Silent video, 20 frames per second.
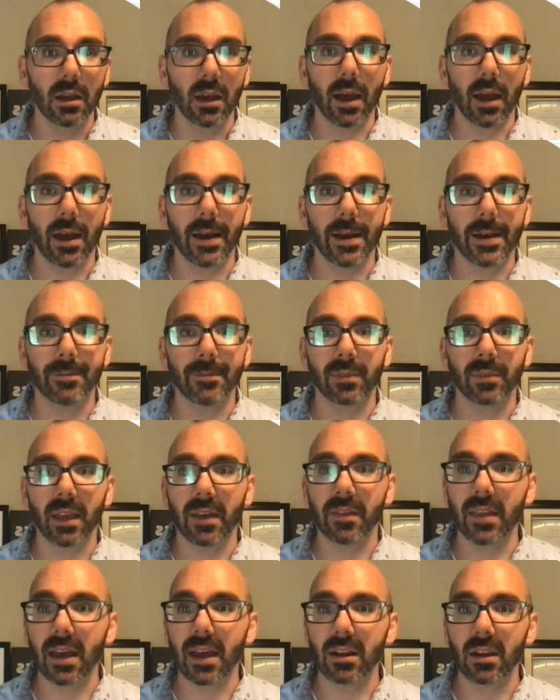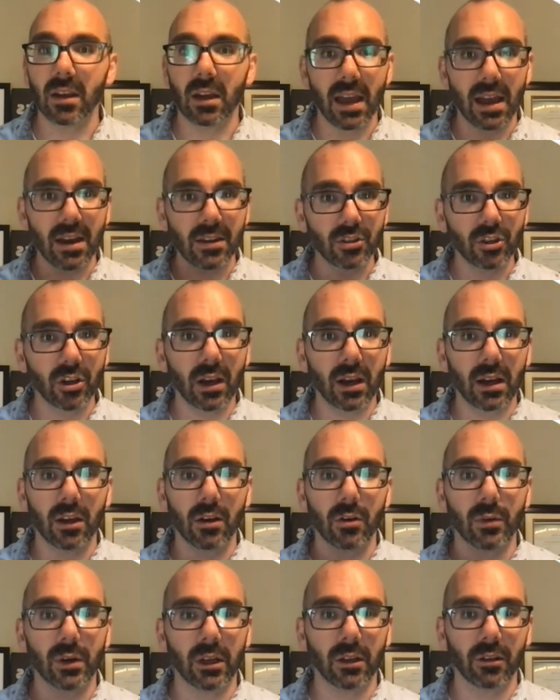Um, and then as you're kind of
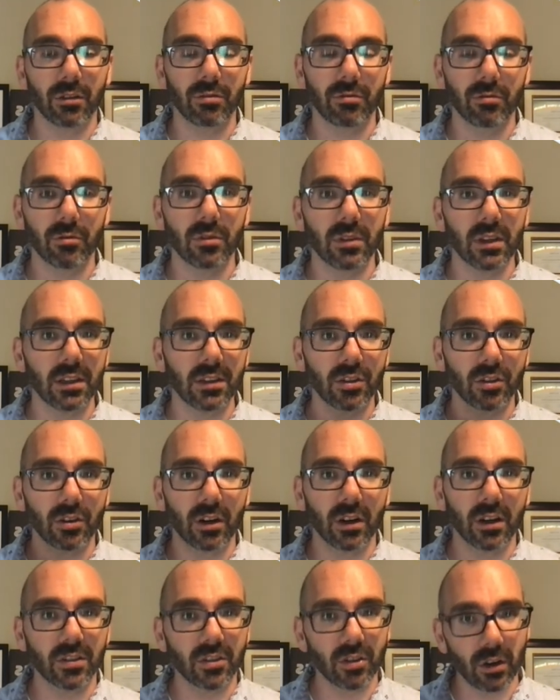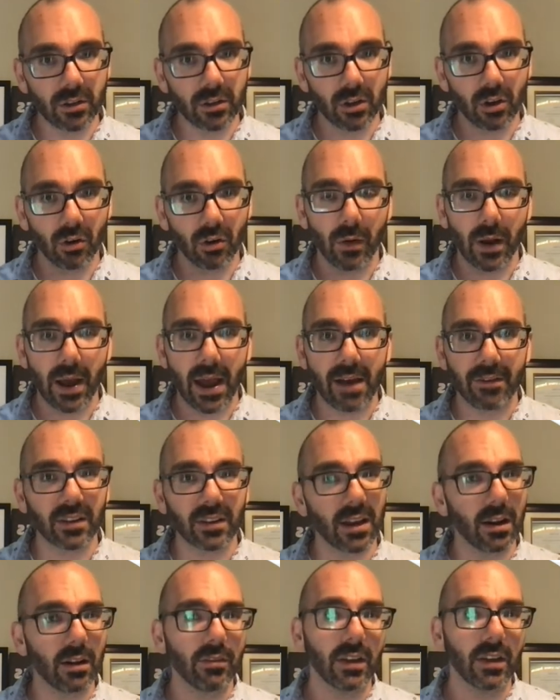going through this, you're going to start to craft
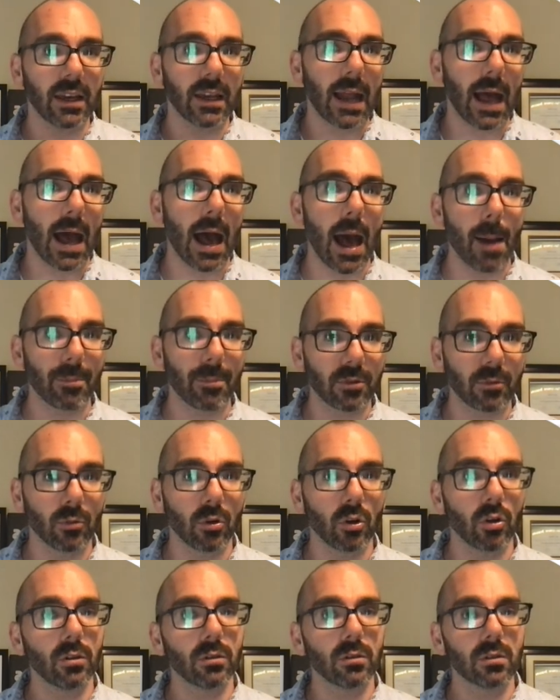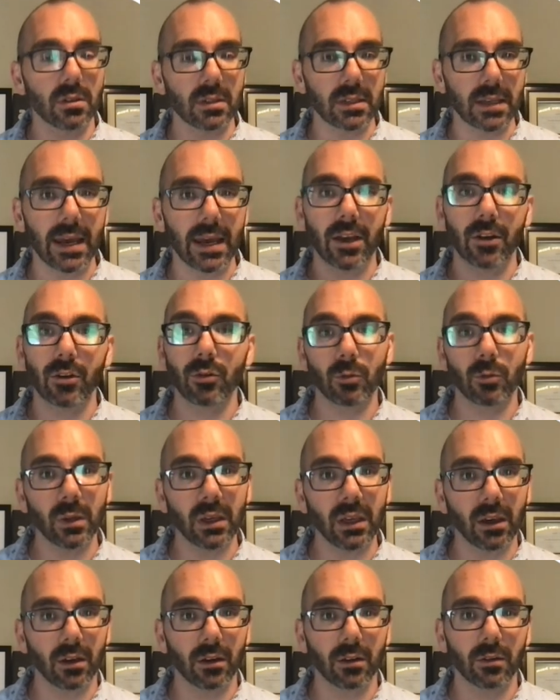kind of like an optimal day or
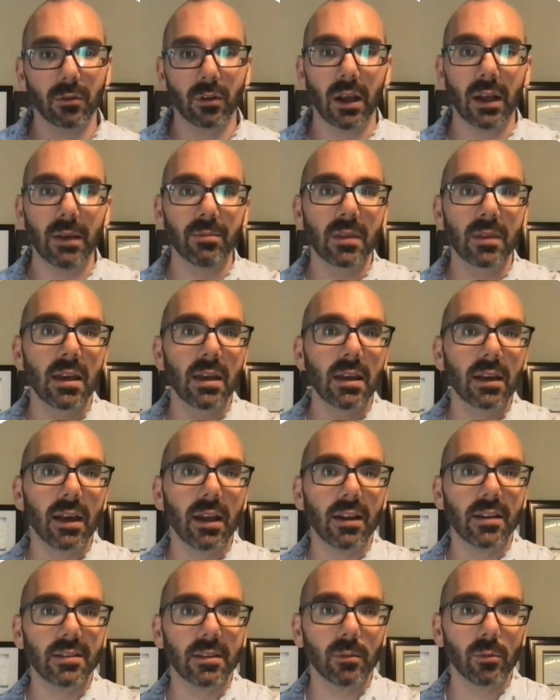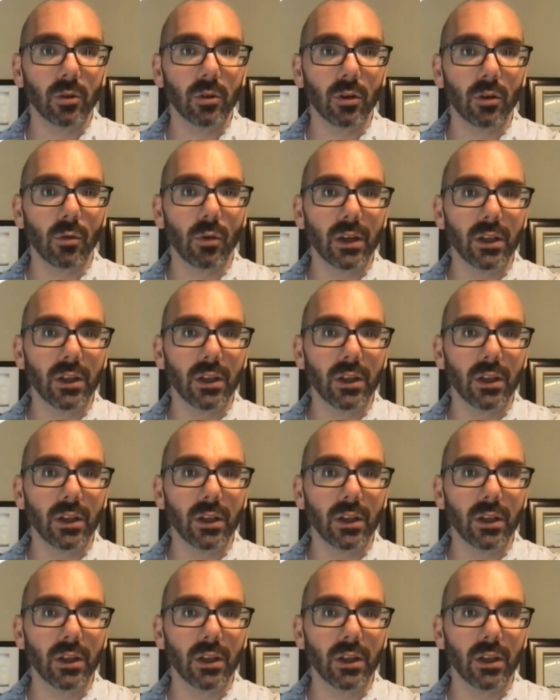week, right? Kind of similar to what